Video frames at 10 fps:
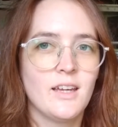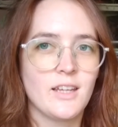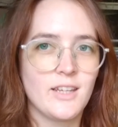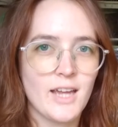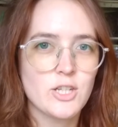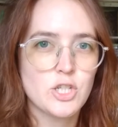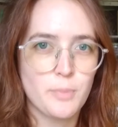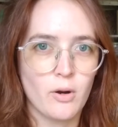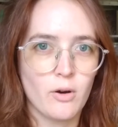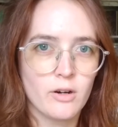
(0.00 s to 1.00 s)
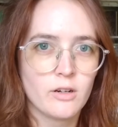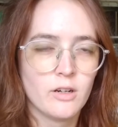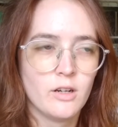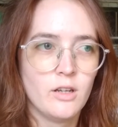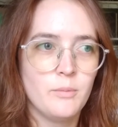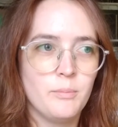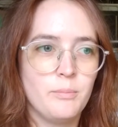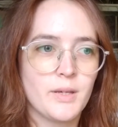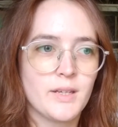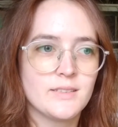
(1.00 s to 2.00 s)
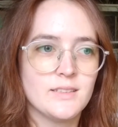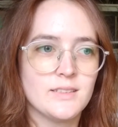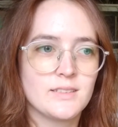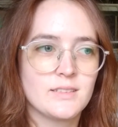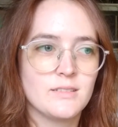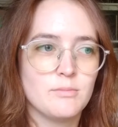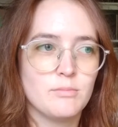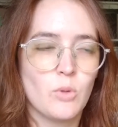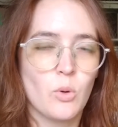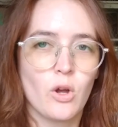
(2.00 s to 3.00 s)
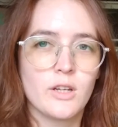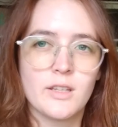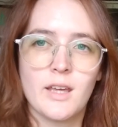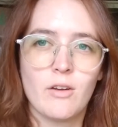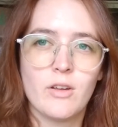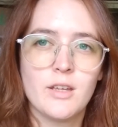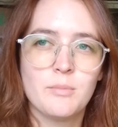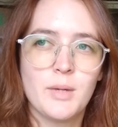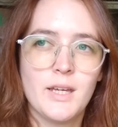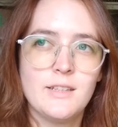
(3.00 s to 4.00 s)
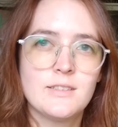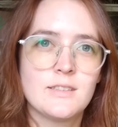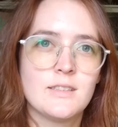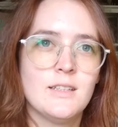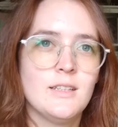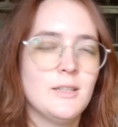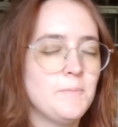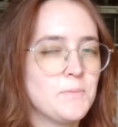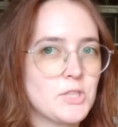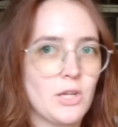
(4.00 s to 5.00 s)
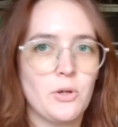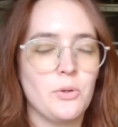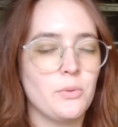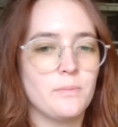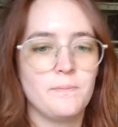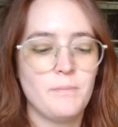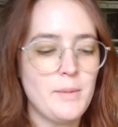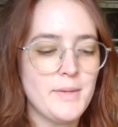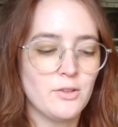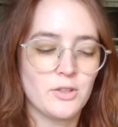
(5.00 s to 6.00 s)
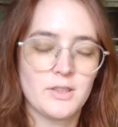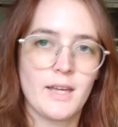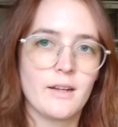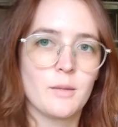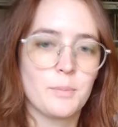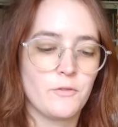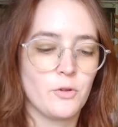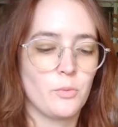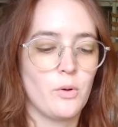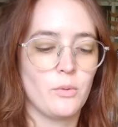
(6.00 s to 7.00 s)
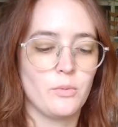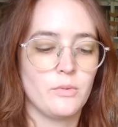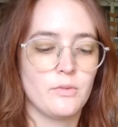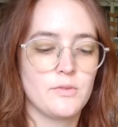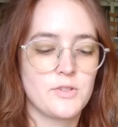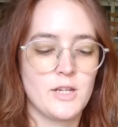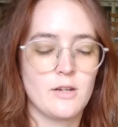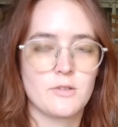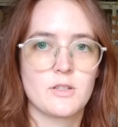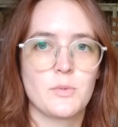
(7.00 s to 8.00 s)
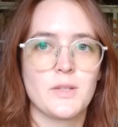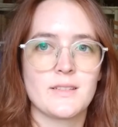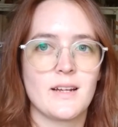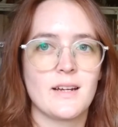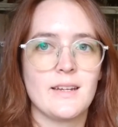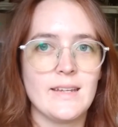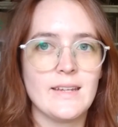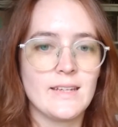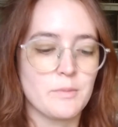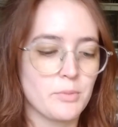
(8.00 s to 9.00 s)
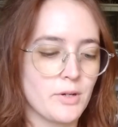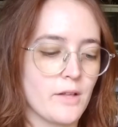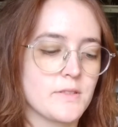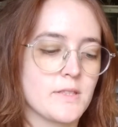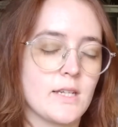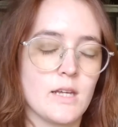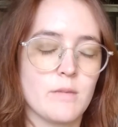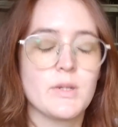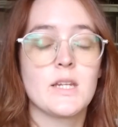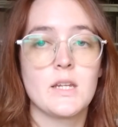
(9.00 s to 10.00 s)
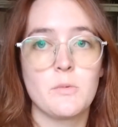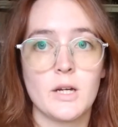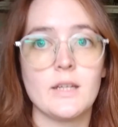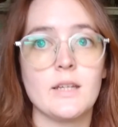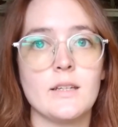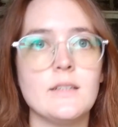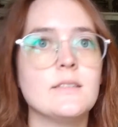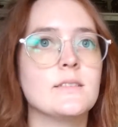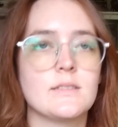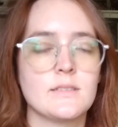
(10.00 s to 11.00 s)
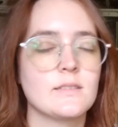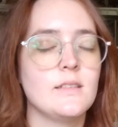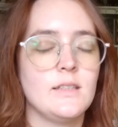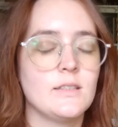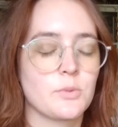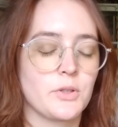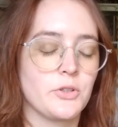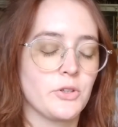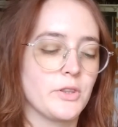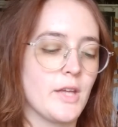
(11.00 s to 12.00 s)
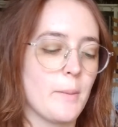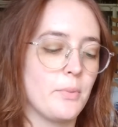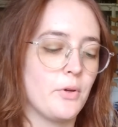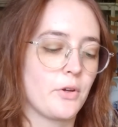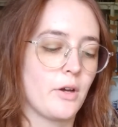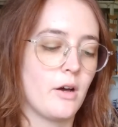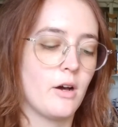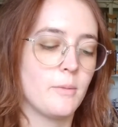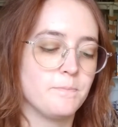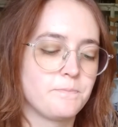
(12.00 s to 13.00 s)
Gaspar because it's more Hungarian-based. So maybe look that up if you're wanting to hear someone that's not an idiot pronounce the name. But anyway, he's he's really good in that book. Um,